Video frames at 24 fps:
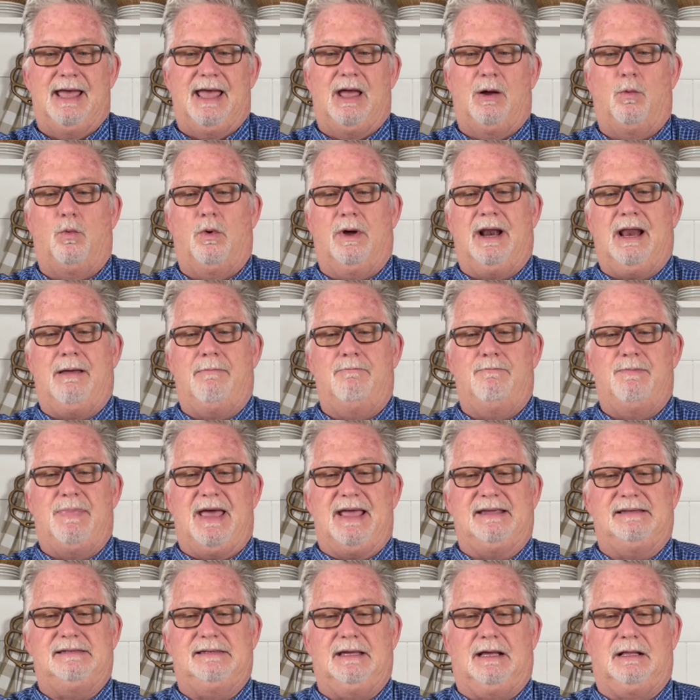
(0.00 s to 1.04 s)
And what I'm
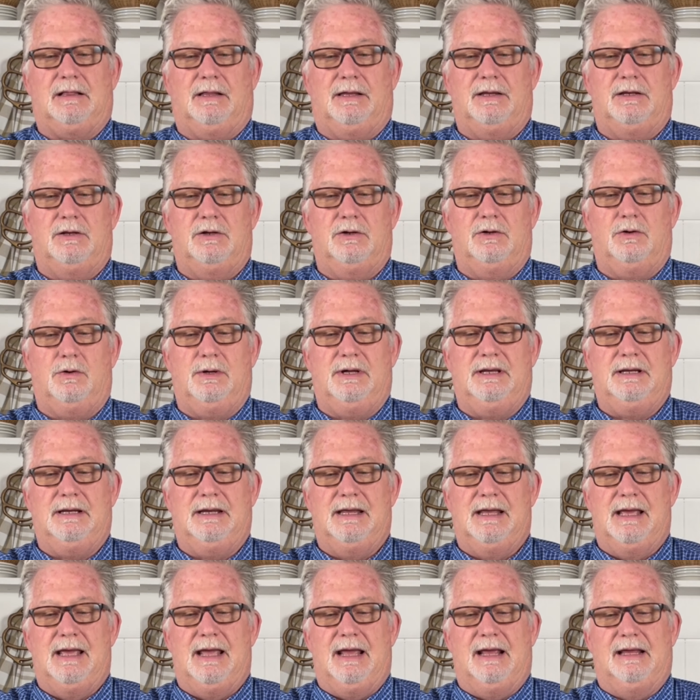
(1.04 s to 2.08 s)
basically doing
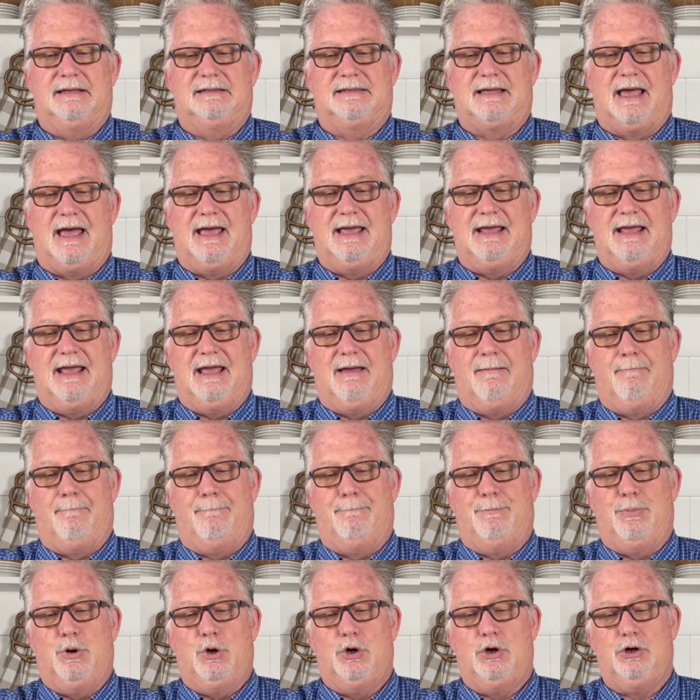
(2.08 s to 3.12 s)
is I am
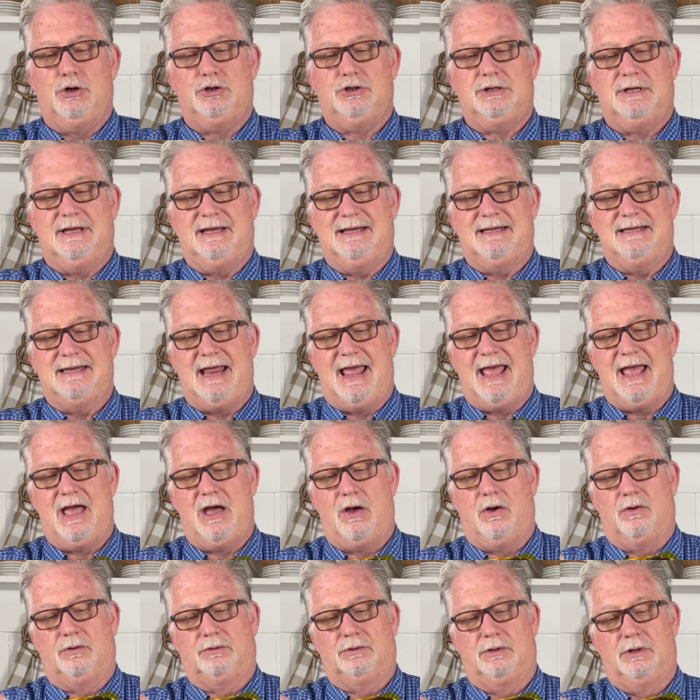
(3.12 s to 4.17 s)
pushing
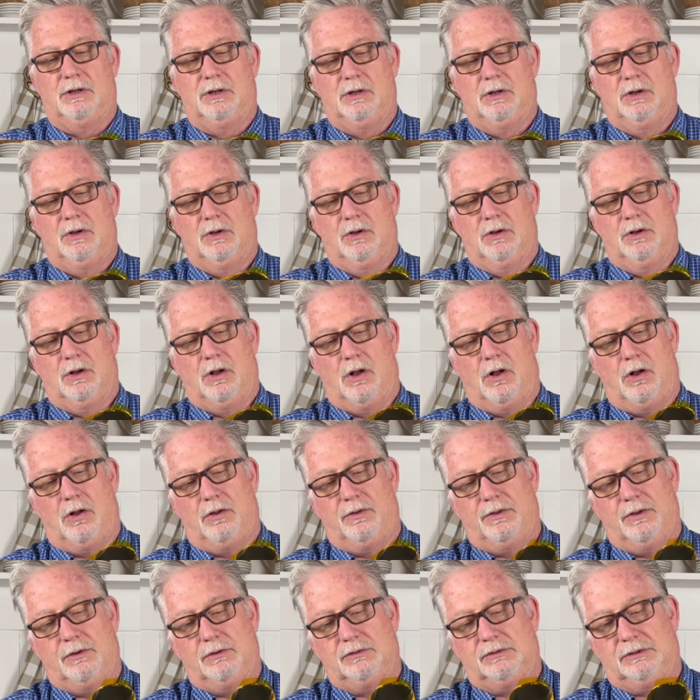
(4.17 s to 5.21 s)
down
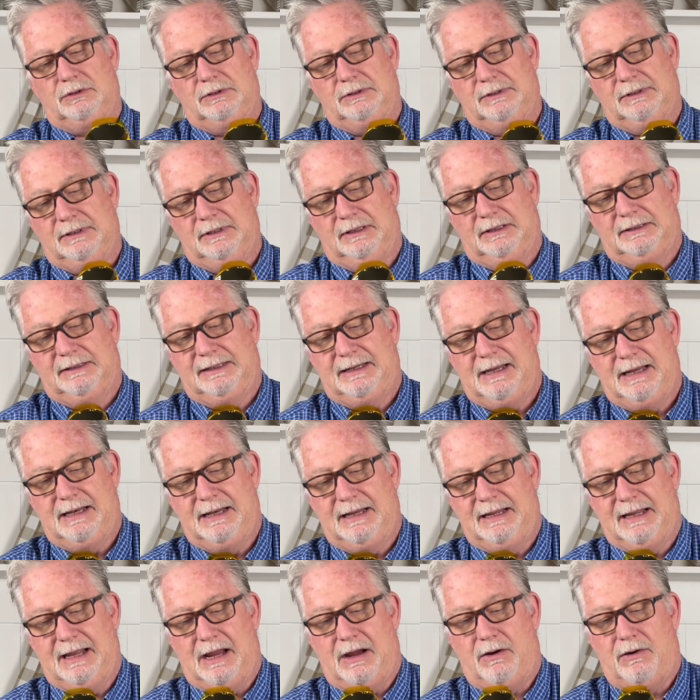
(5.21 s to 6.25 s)
all those little
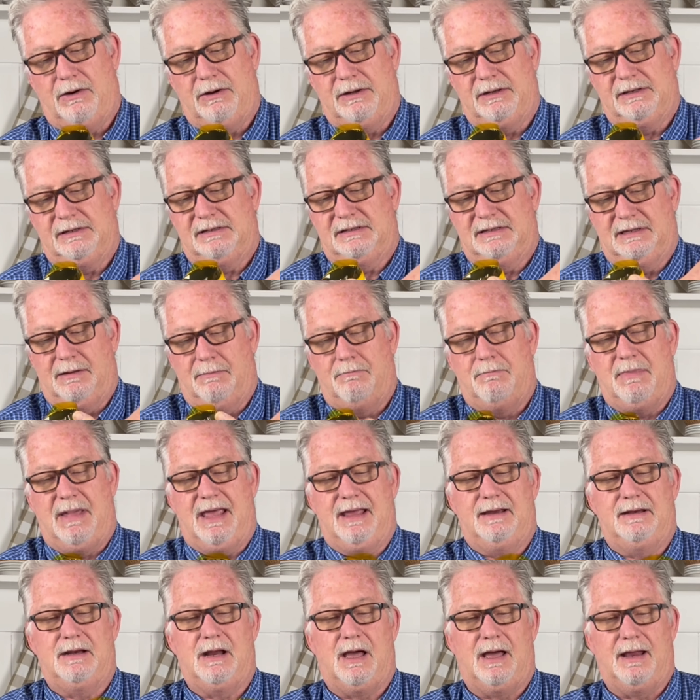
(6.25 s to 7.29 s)
teeny areas that
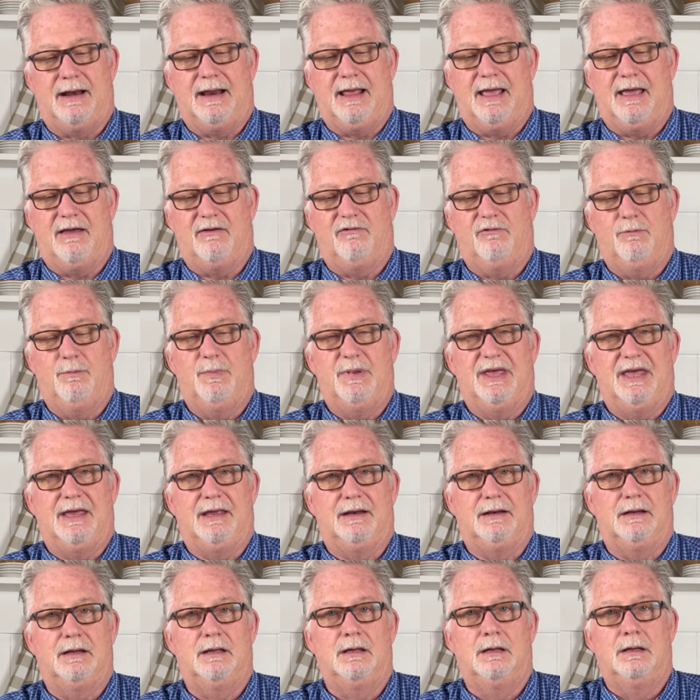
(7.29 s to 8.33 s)
may not have
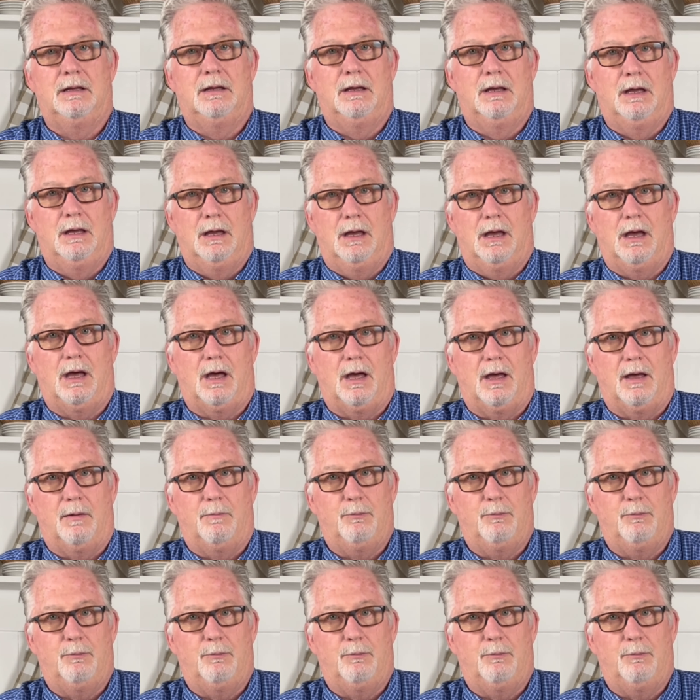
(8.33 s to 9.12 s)
been uh,